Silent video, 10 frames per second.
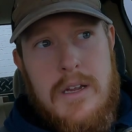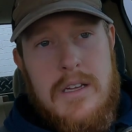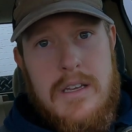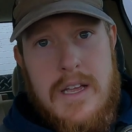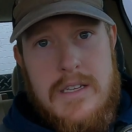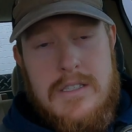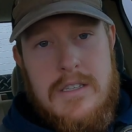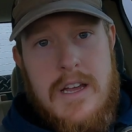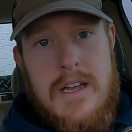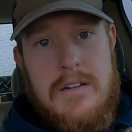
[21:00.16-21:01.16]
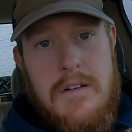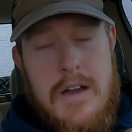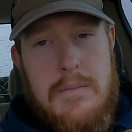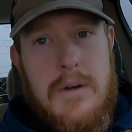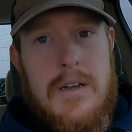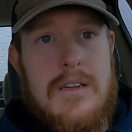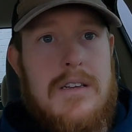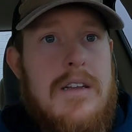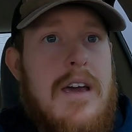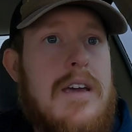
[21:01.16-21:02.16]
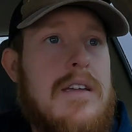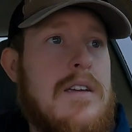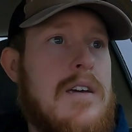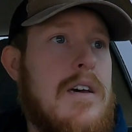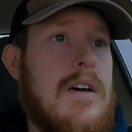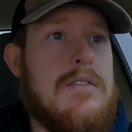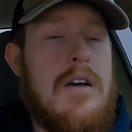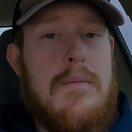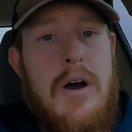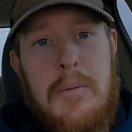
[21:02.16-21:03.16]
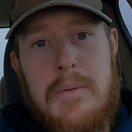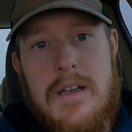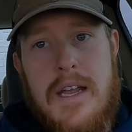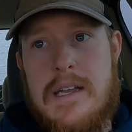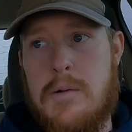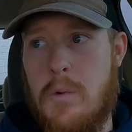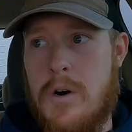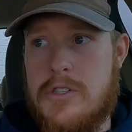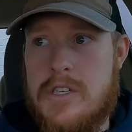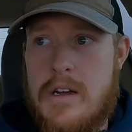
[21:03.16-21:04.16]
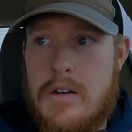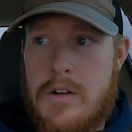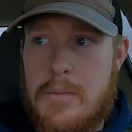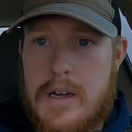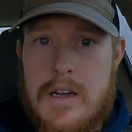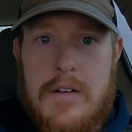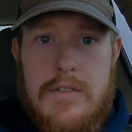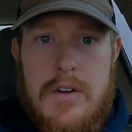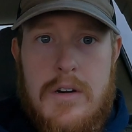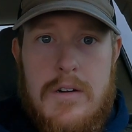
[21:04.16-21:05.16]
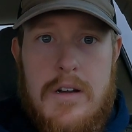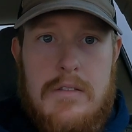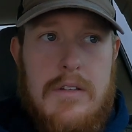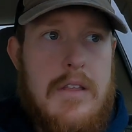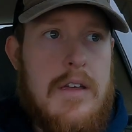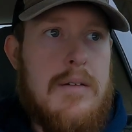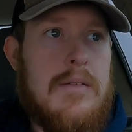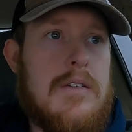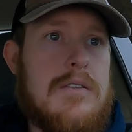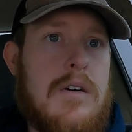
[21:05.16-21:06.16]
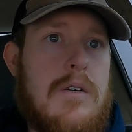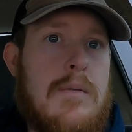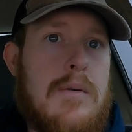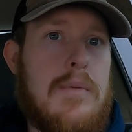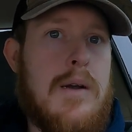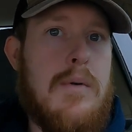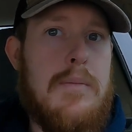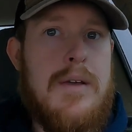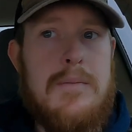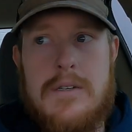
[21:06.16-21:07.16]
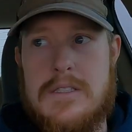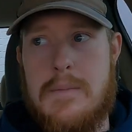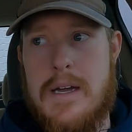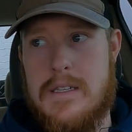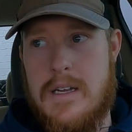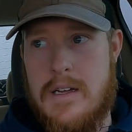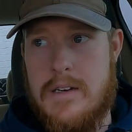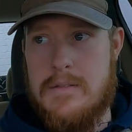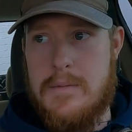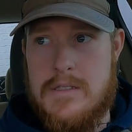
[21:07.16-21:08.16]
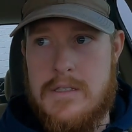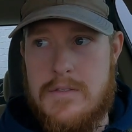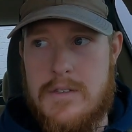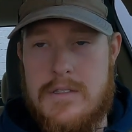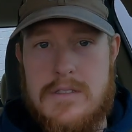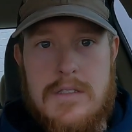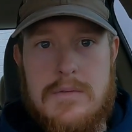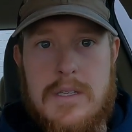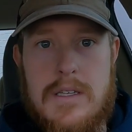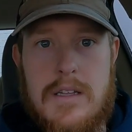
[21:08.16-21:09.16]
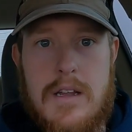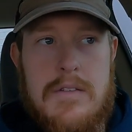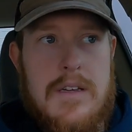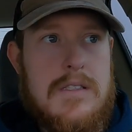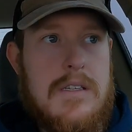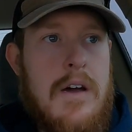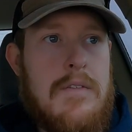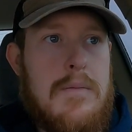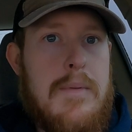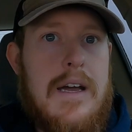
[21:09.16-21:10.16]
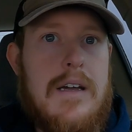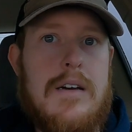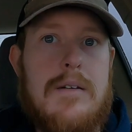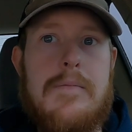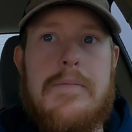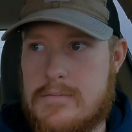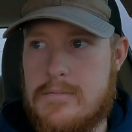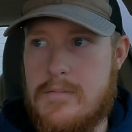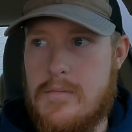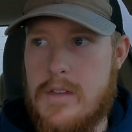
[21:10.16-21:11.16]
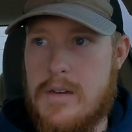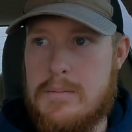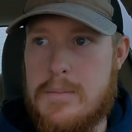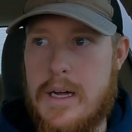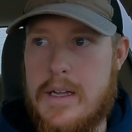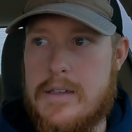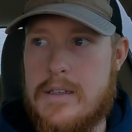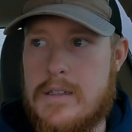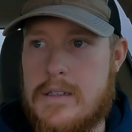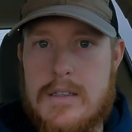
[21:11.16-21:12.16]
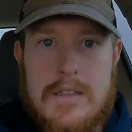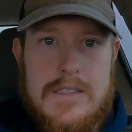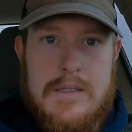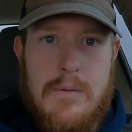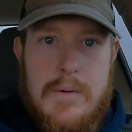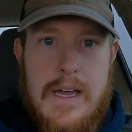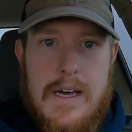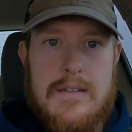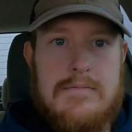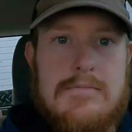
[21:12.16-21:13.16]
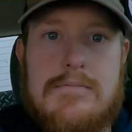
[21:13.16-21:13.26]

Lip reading: pretty good yesterday and it rained pretty good today. So I'm hoping that didn't wash out all my cover dirt and everything. So I'm gonna bring my peat moss back down and my sifter and see if we can get everything covered back up. But let's see what we got.